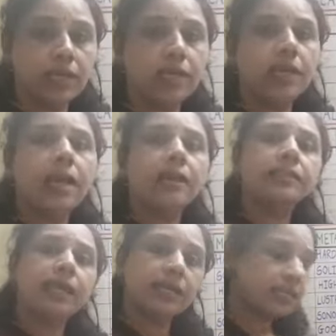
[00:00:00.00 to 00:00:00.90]
and
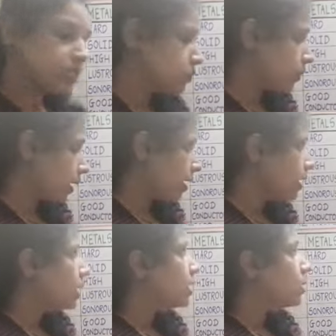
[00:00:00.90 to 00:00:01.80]
that is why
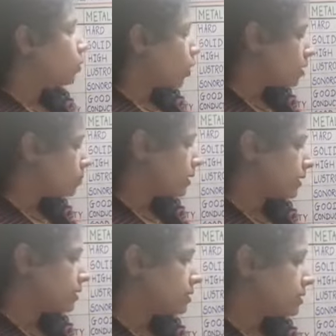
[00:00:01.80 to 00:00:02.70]

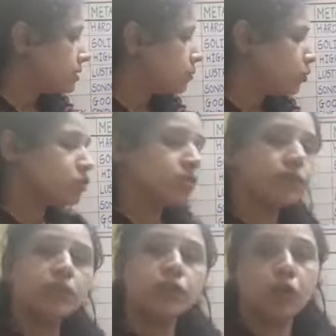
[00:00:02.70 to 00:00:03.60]
most of
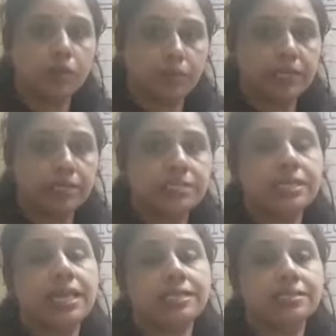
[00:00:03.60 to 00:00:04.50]
the non-metals
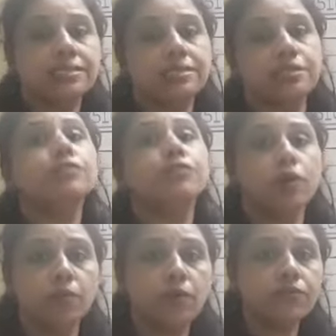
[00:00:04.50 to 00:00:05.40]
exist in the
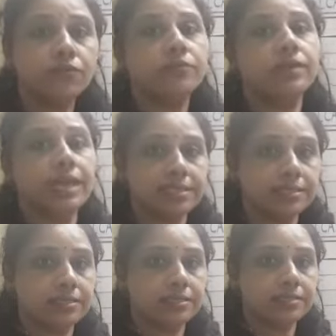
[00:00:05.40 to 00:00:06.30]
form of
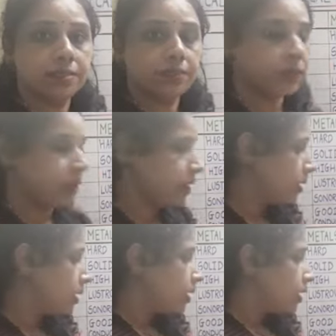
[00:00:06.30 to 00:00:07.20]
gases.
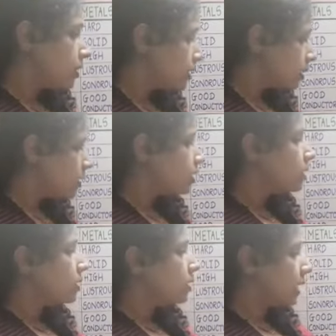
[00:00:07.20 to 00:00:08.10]
The
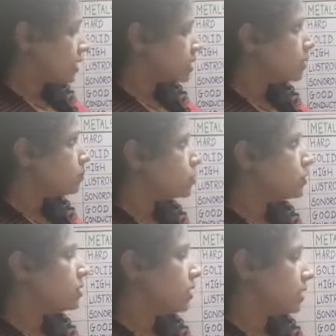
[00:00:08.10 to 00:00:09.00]
exception
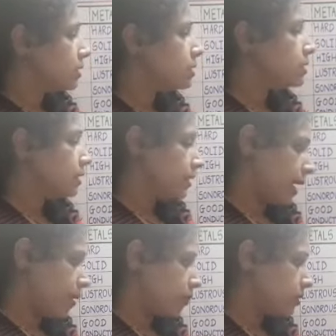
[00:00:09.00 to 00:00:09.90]
is
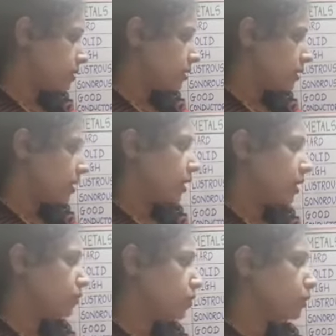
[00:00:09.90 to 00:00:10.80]
diamond.
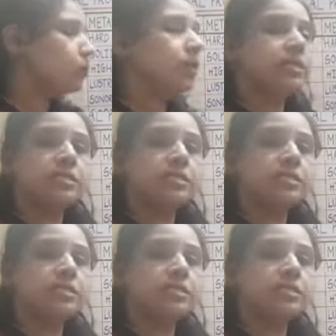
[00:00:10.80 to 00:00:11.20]
Even though it is a